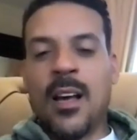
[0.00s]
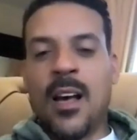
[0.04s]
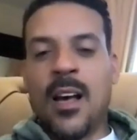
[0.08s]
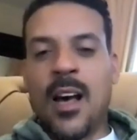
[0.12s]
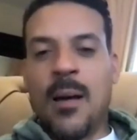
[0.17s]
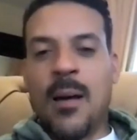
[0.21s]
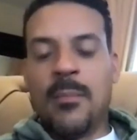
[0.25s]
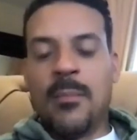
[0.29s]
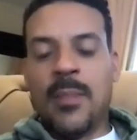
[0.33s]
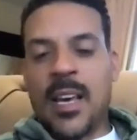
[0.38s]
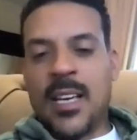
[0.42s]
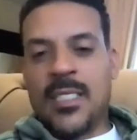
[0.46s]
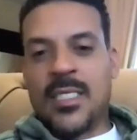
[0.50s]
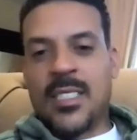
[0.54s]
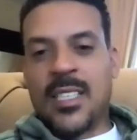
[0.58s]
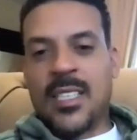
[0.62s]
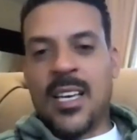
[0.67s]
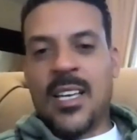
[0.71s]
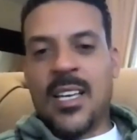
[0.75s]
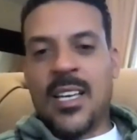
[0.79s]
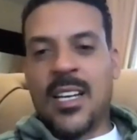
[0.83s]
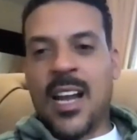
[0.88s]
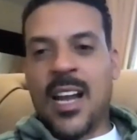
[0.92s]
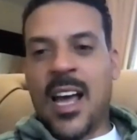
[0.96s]
I'm light
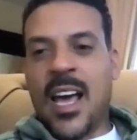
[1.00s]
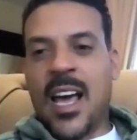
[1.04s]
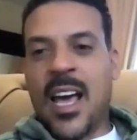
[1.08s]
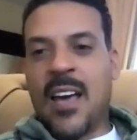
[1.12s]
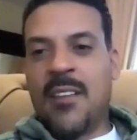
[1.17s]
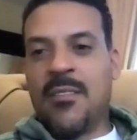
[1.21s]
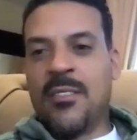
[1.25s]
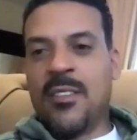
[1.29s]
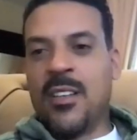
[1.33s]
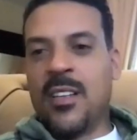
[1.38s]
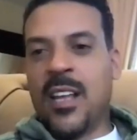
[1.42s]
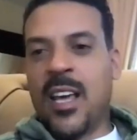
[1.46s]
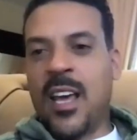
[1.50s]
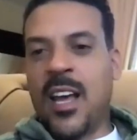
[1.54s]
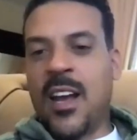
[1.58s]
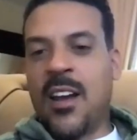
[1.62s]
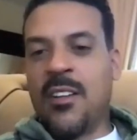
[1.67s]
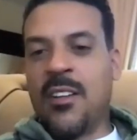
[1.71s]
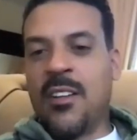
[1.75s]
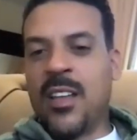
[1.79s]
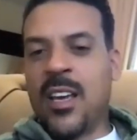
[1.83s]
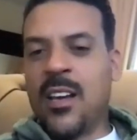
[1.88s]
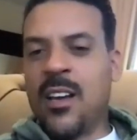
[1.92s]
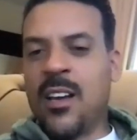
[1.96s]
skinned and I have good
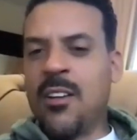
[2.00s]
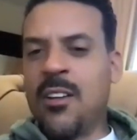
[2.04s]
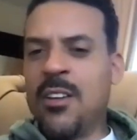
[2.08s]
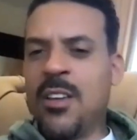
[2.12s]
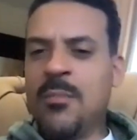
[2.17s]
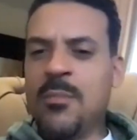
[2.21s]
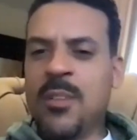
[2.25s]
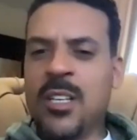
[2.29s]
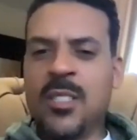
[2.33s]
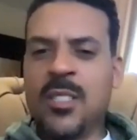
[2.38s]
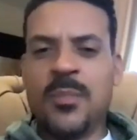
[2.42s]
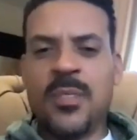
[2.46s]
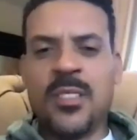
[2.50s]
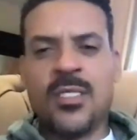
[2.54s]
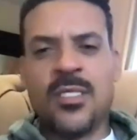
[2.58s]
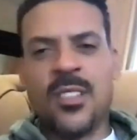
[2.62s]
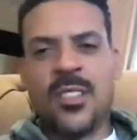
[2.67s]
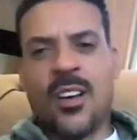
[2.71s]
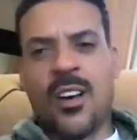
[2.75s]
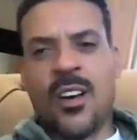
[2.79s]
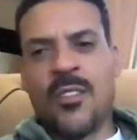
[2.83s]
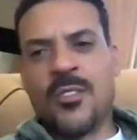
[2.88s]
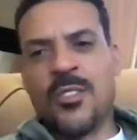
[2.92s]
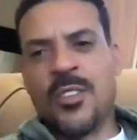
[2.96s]
hair, like, oh, he must be
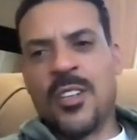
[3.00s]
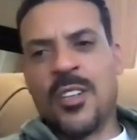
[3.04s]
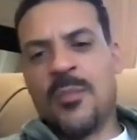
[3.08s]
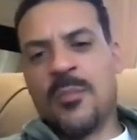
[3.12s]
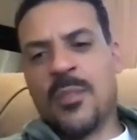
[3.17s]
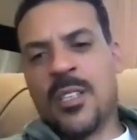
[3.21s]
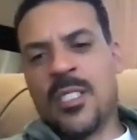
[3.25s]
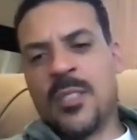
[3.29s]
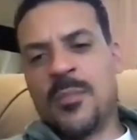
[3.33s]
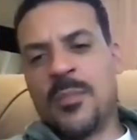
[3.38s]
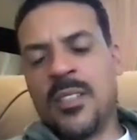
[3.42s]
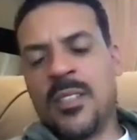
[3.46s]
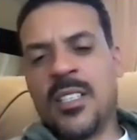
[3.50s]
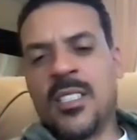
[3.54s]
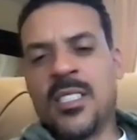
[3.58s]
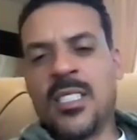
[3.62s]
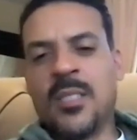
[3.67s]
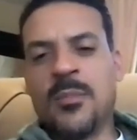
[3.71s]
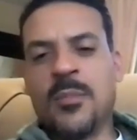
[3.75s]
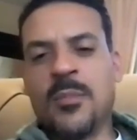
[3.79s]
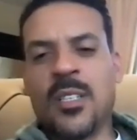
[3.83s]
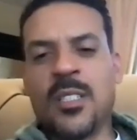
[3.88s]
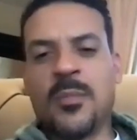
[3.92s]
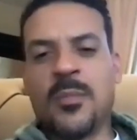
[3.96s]
soft or he must be this,
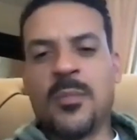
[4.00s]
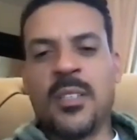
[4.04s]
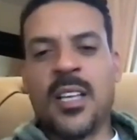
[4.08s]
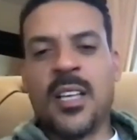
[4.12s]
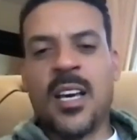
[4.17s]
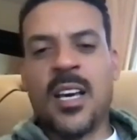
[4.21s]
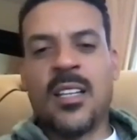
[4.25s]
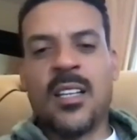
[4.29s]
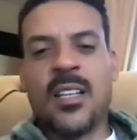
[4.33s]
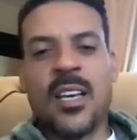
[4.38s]
he must be that.